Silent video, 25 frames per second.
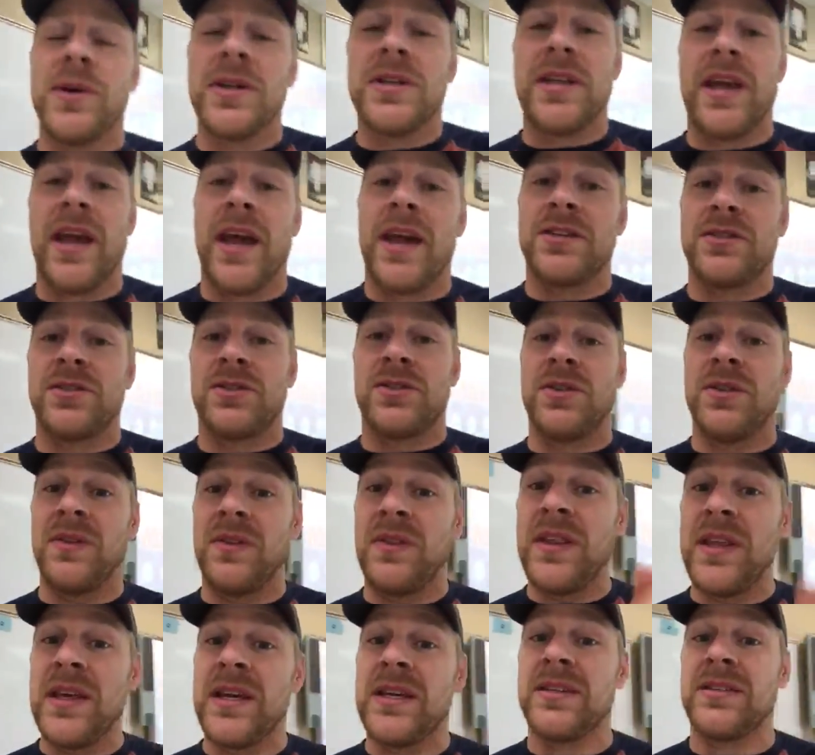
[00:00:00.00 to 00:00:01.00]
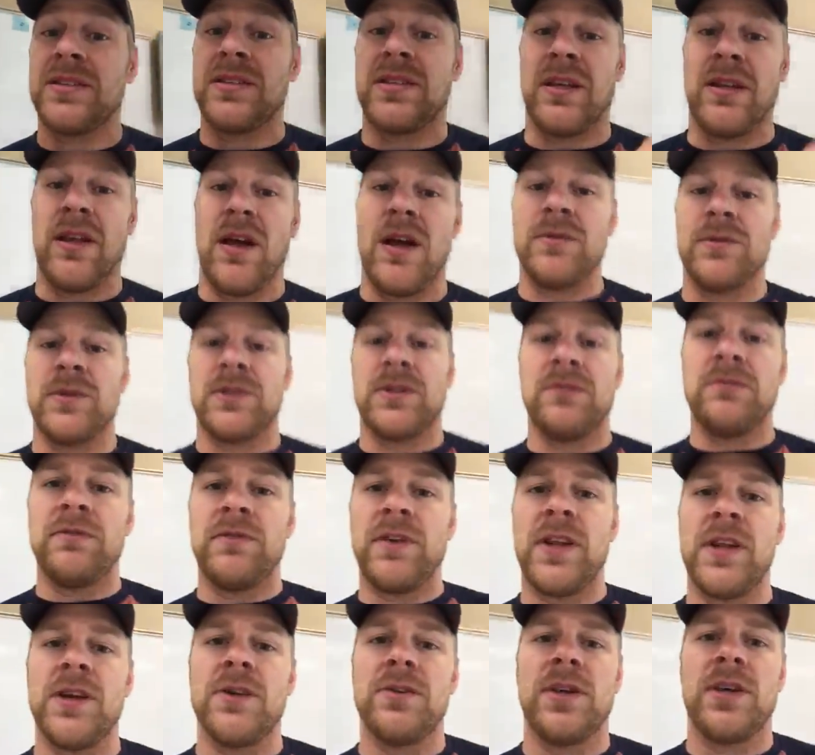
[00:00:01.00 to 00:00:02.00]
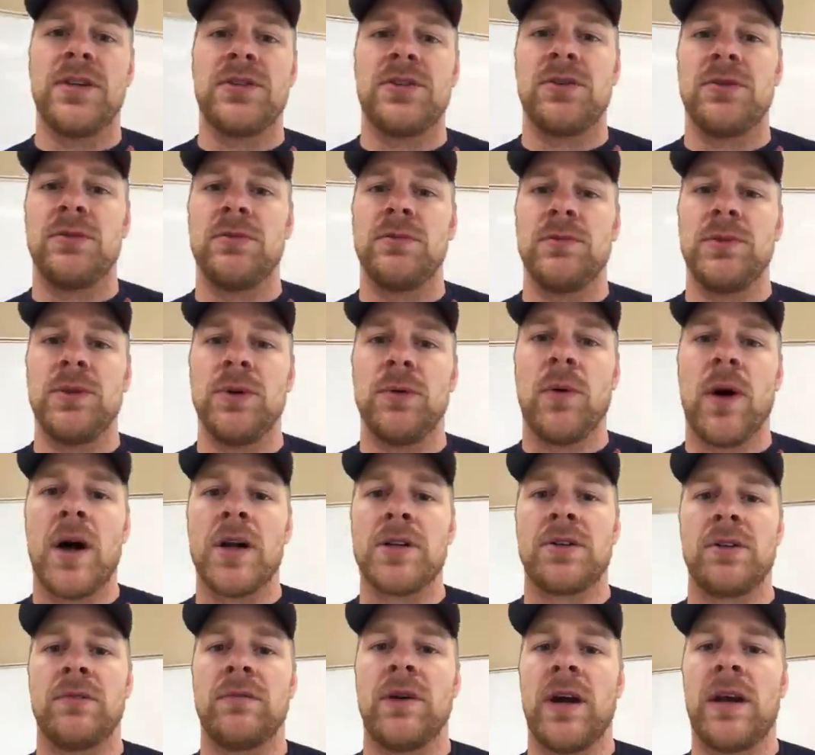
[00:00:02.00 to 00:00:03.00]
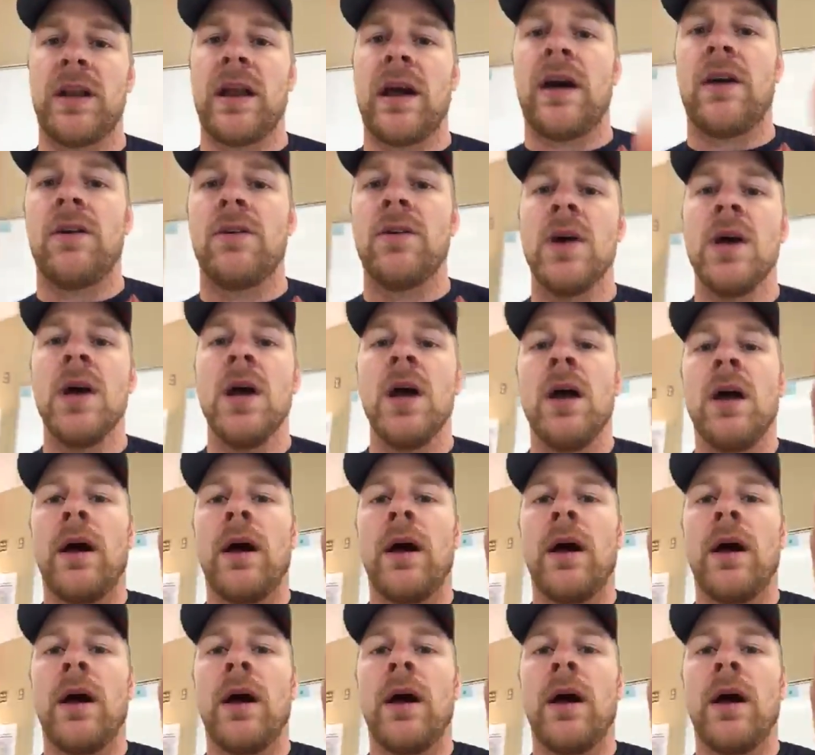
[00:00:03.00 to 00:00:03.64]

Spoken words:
attached to this, along with the video that you're watching right now,